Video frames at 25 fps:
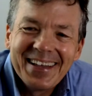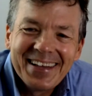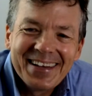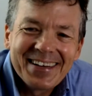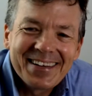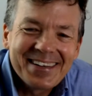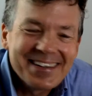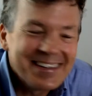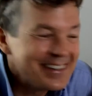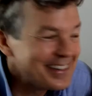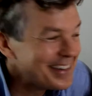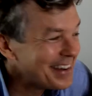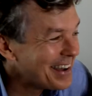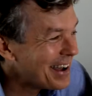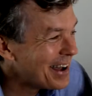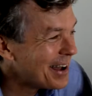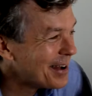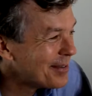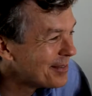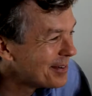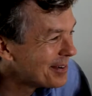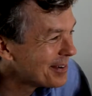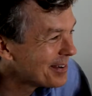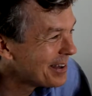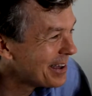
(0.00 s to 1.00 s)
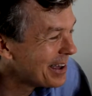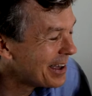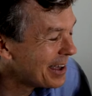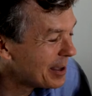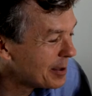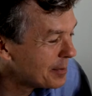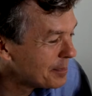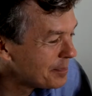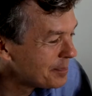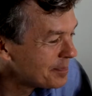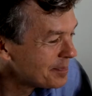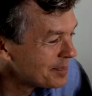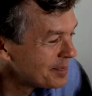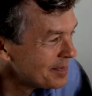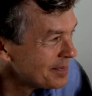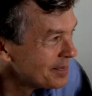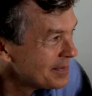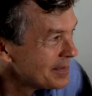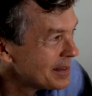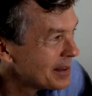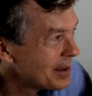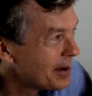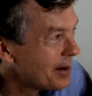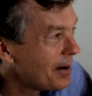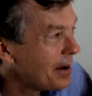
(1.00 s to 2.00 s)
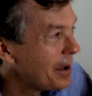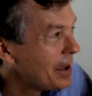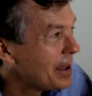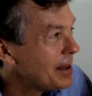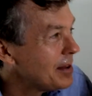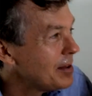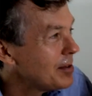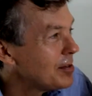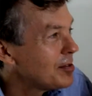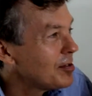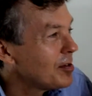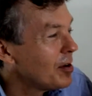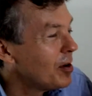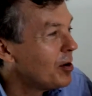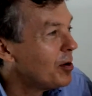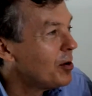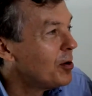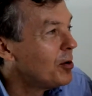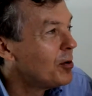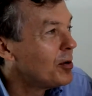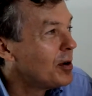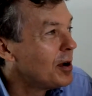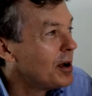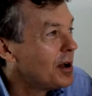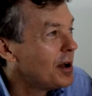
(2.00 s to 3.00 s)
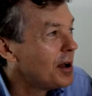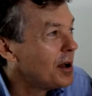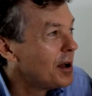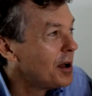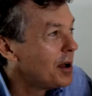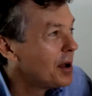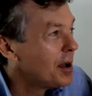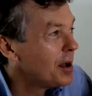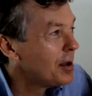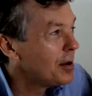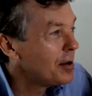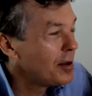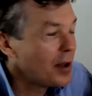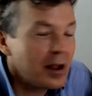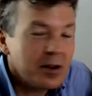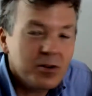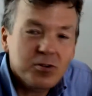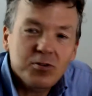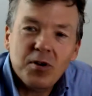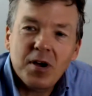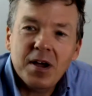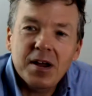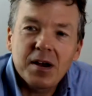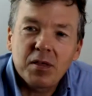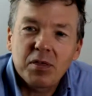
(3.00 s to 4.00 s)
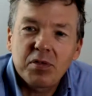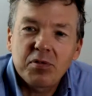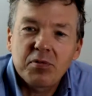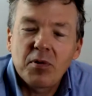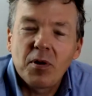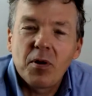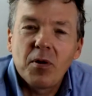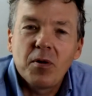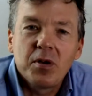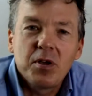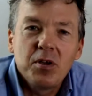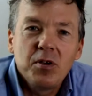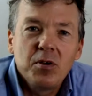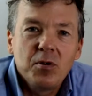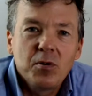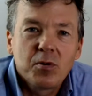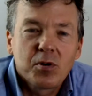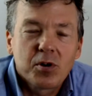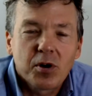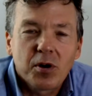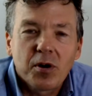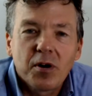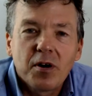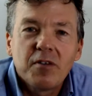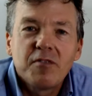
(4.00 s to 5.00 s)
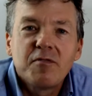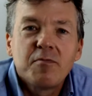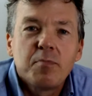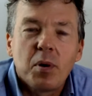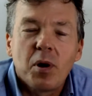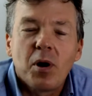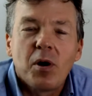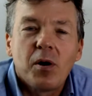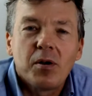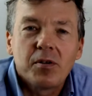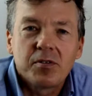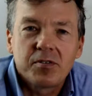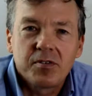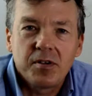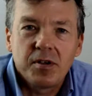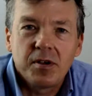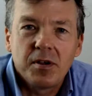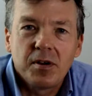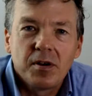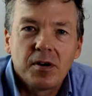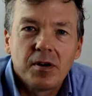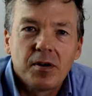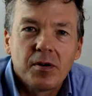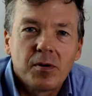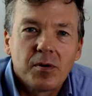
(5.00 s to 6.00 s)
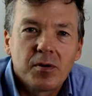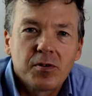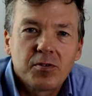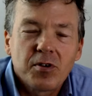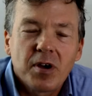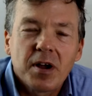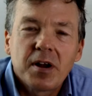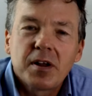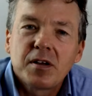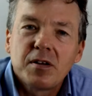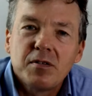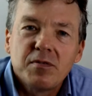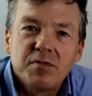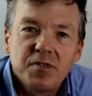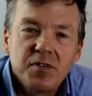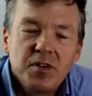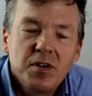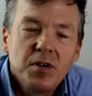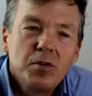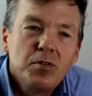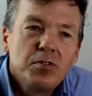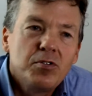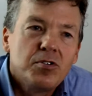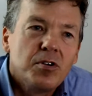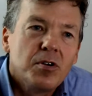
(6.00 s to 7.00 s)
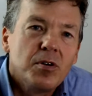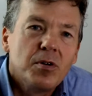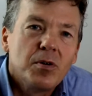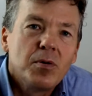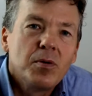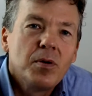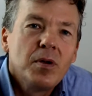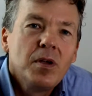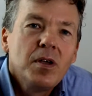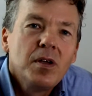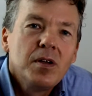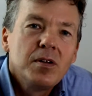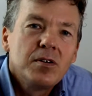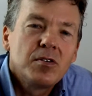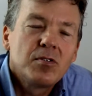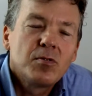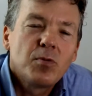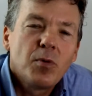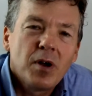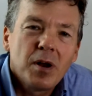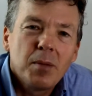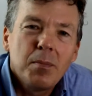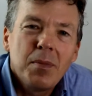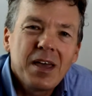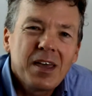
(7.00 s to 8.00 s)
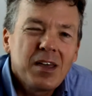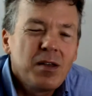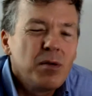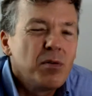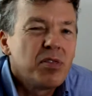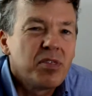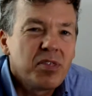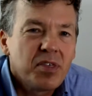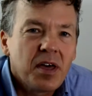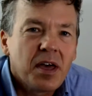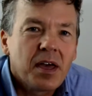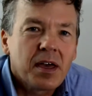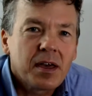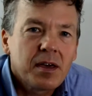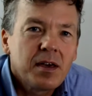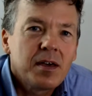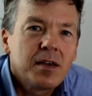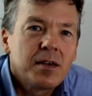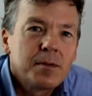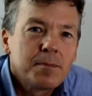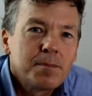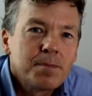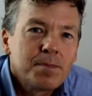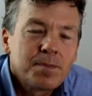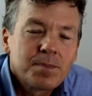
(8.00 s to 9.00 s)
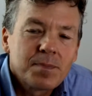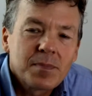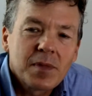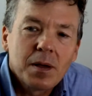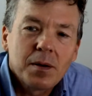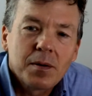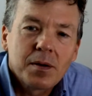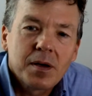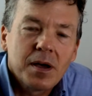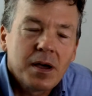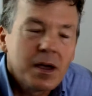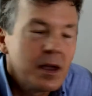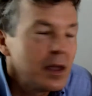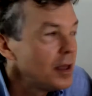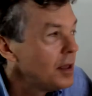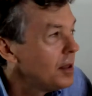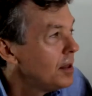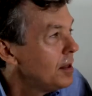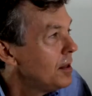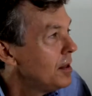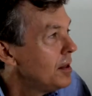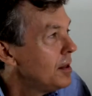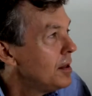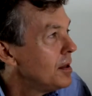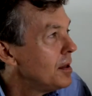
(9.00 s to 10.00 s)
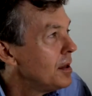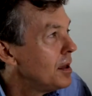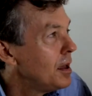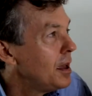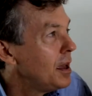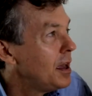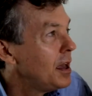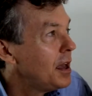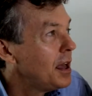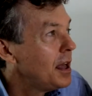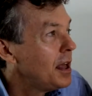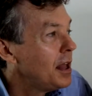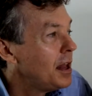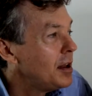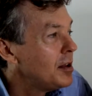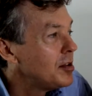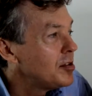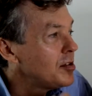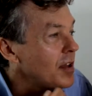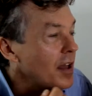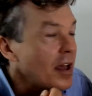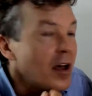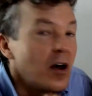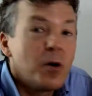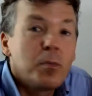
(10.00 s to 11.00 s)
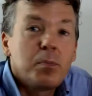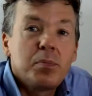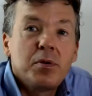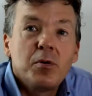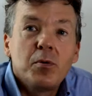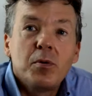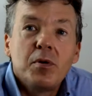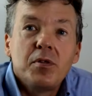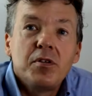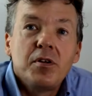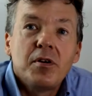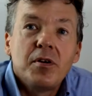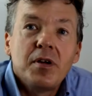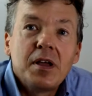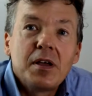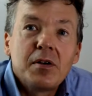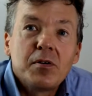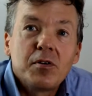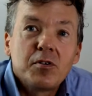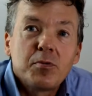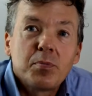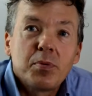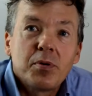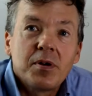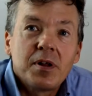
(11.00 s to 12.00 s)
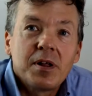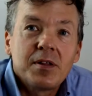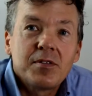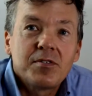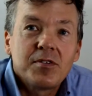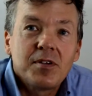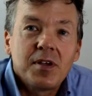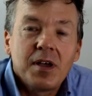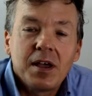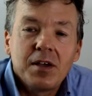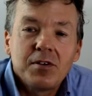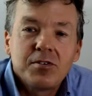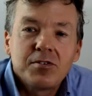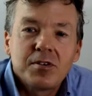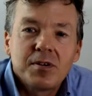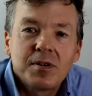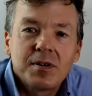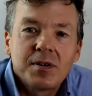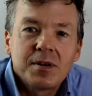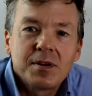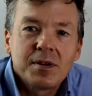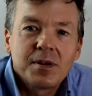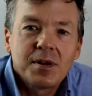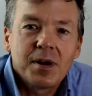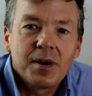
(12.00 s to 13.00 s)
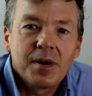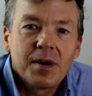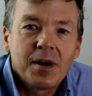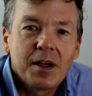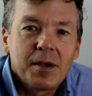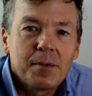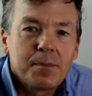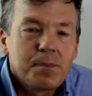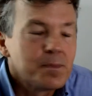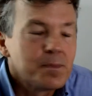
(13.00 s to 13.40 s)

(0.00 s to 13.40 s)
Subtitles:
Good job. Okay. All right. So not trying to throw you curveballs here or try to confuse you. Just want to make you think. Okay. And to help you with your English pronunciation. All right.